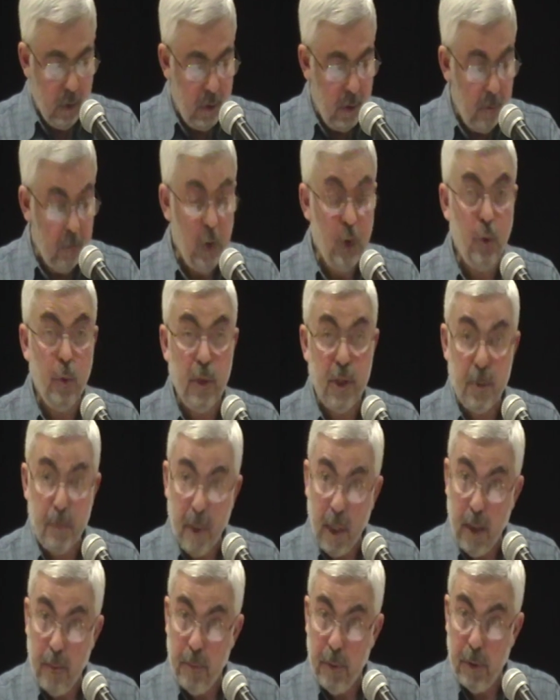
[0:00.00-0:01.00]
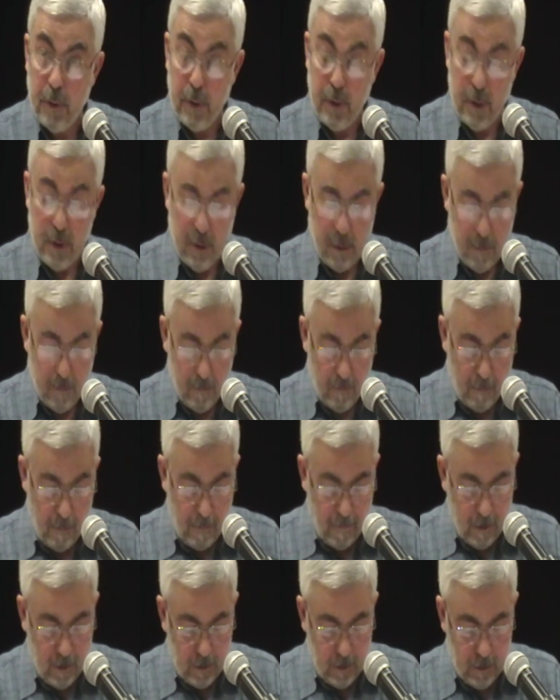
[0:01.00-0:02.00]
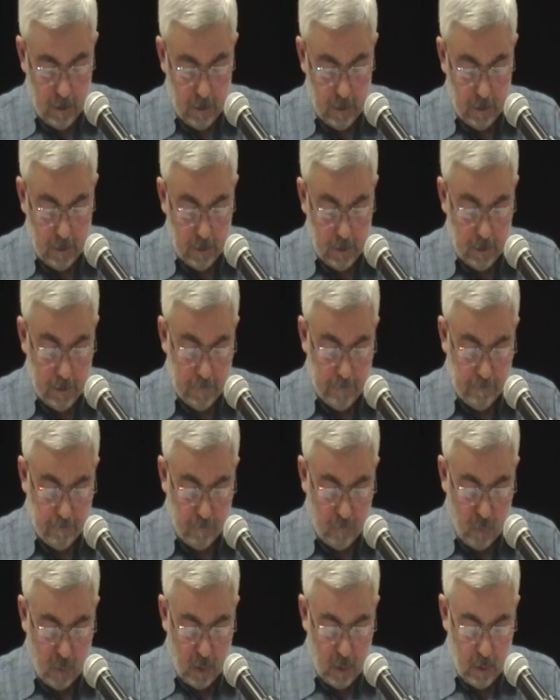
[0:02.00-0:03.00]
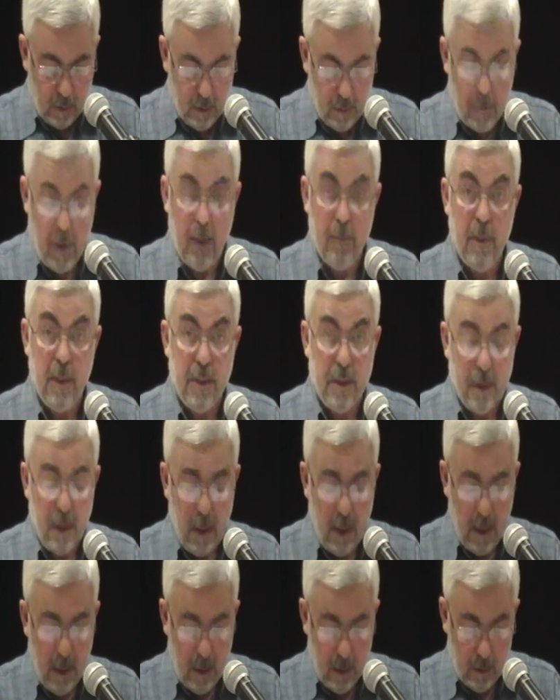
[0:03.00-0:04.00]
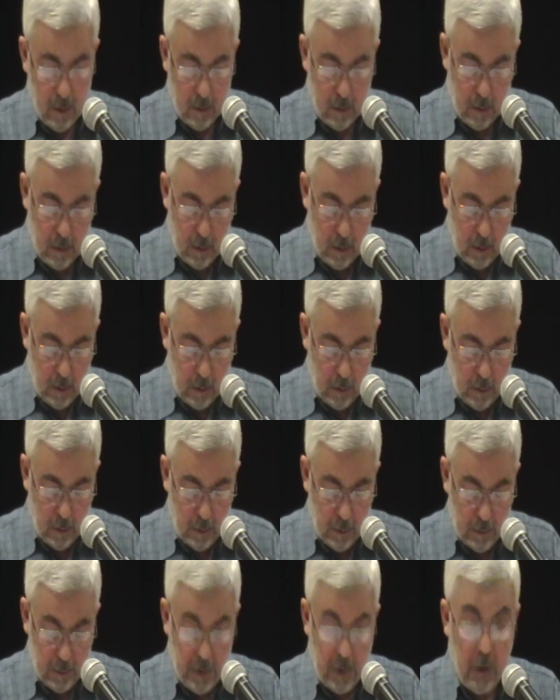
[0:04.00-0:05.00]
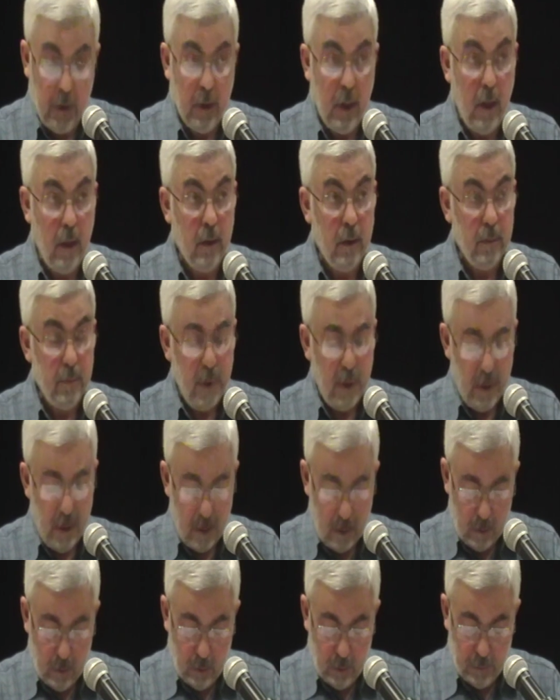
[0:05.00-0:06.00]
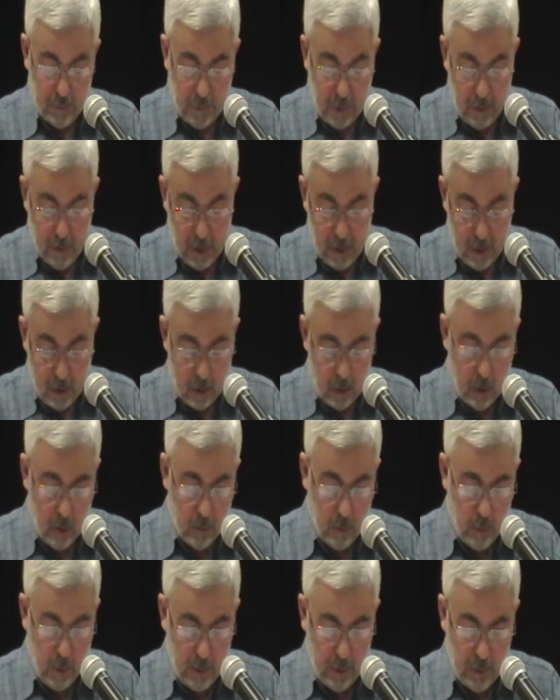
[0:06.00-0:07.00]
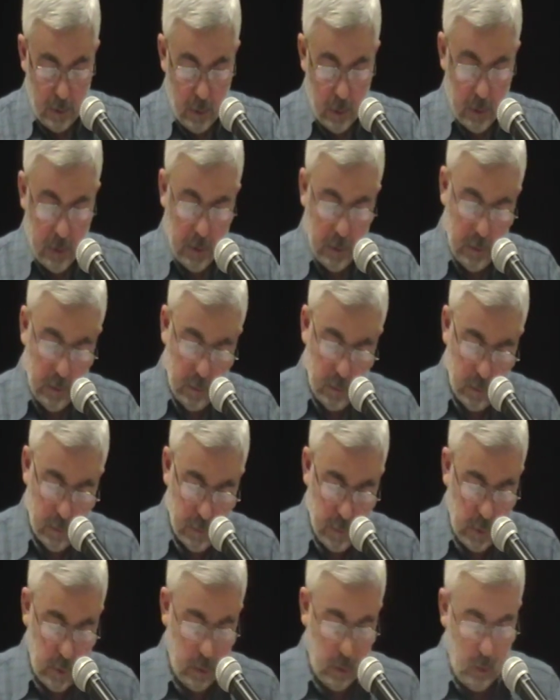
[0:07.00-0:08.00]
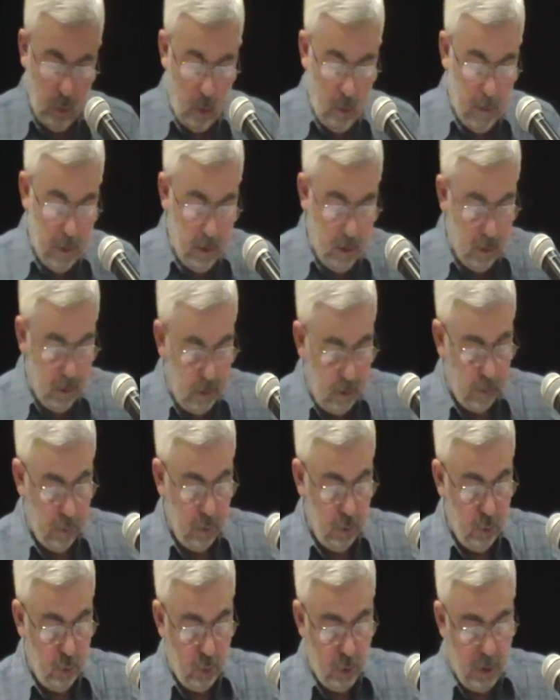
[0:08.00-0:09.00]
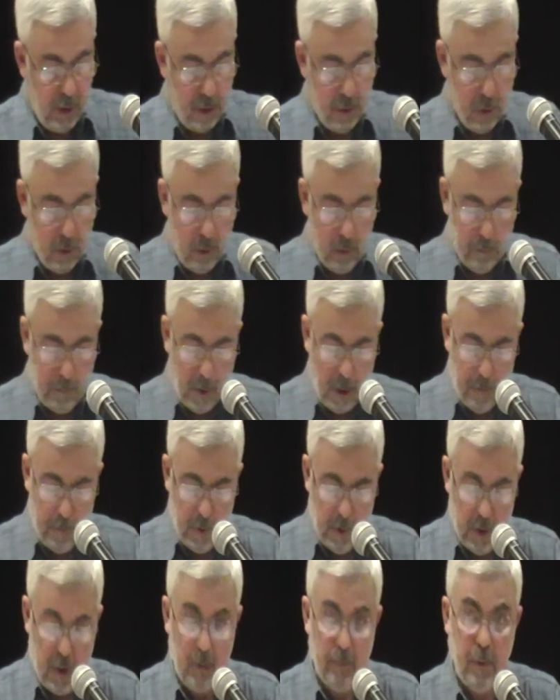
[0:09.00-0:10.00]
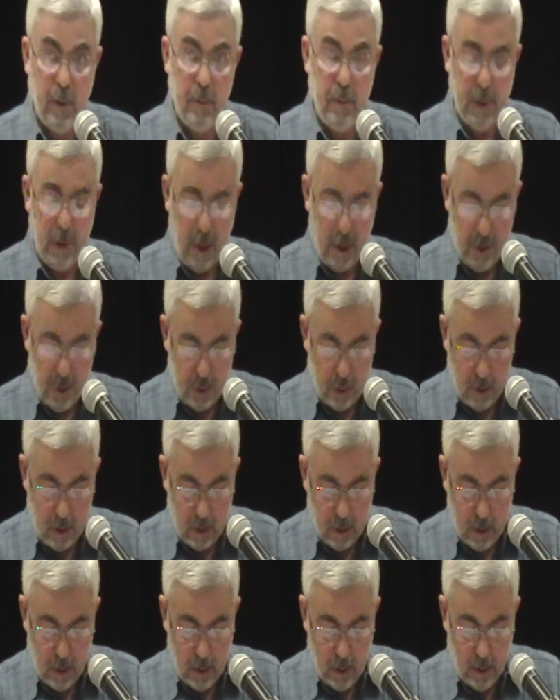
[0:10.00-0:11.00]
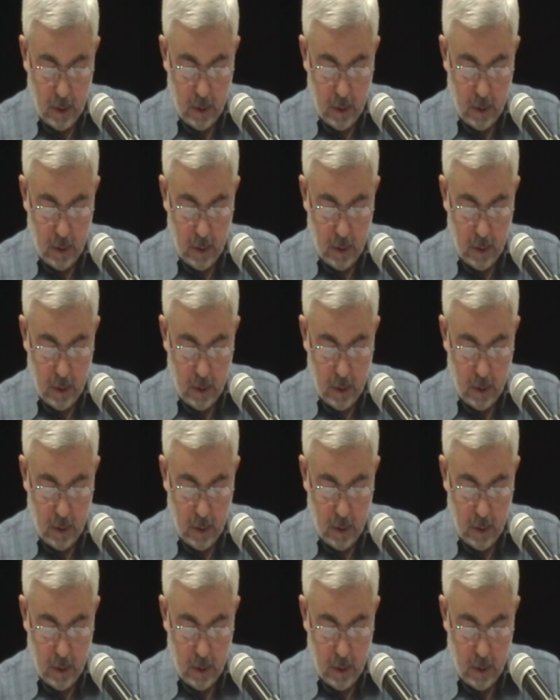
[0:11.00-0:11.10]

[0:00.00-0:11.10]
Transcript: some Jewish papers, the BBC, The Economist, famous, well-known global and international papers and publications,